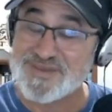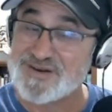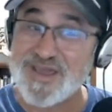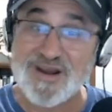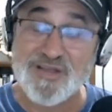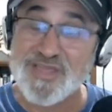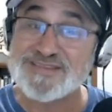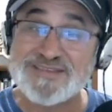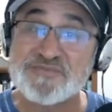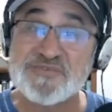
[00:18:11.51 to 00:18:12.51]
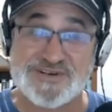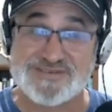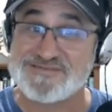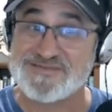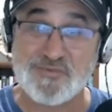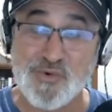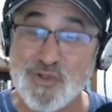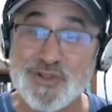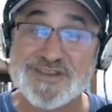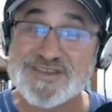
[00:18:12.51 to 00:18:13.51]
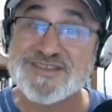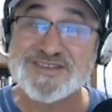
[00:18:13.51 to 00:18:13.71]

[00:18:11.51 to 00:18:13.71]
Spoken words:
they're not all that different rolling into